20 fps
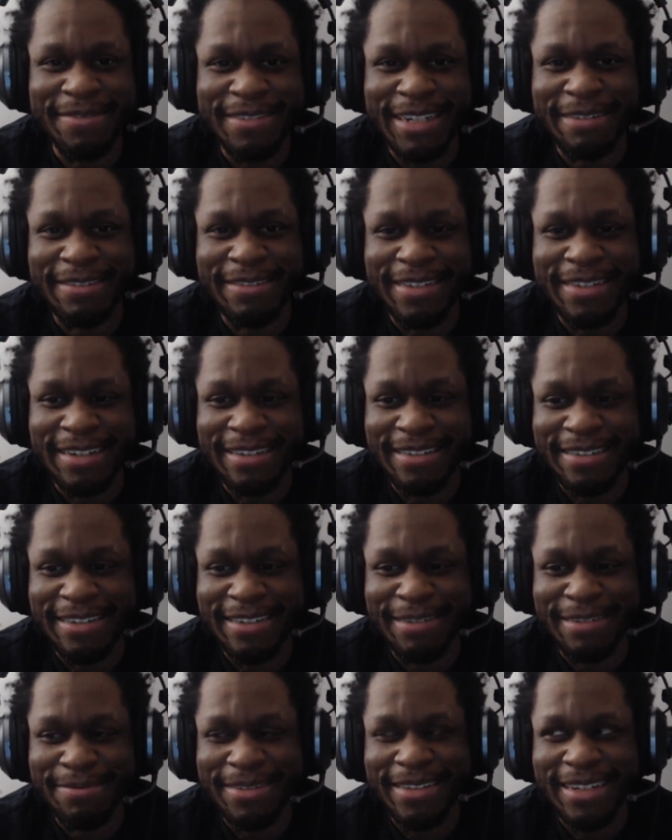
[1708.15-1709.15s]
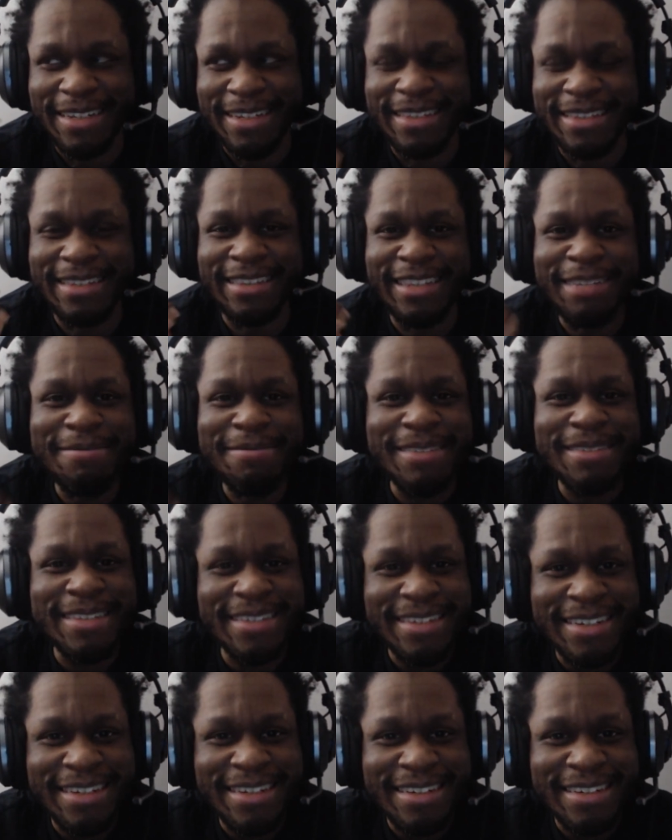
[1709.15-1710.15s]
channel we're this year, but like the theme of
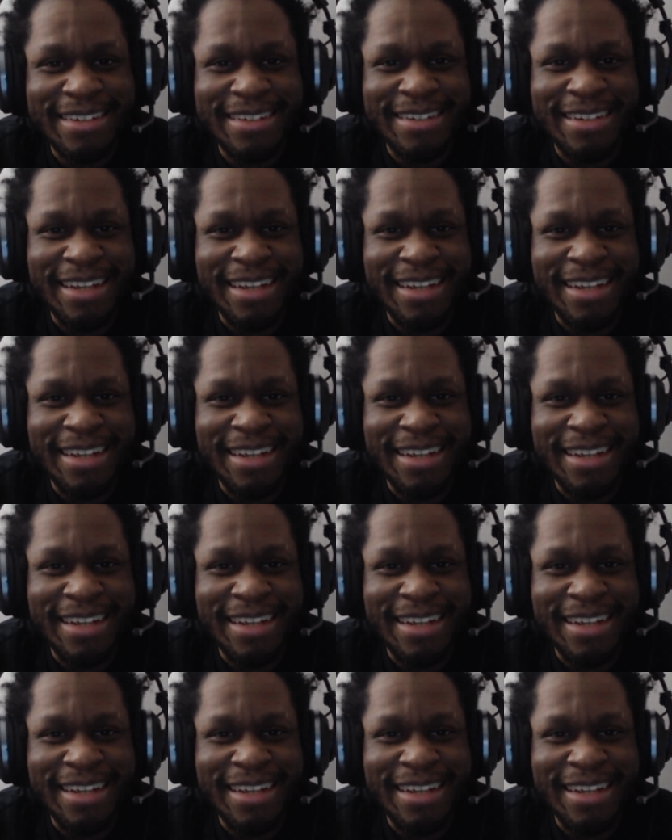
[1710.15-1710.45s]
this year